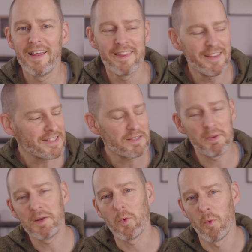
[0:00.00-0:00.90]
This has
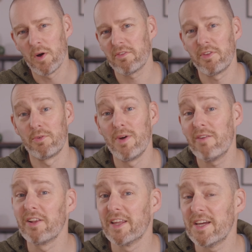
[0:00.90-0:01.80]
been one of the
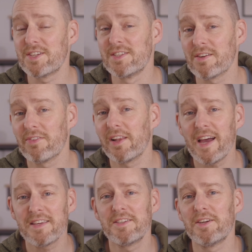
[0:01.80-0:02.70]
revelations of the
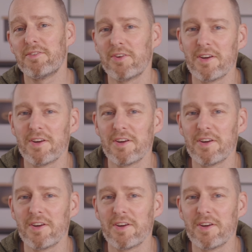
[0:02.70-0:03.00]
last year for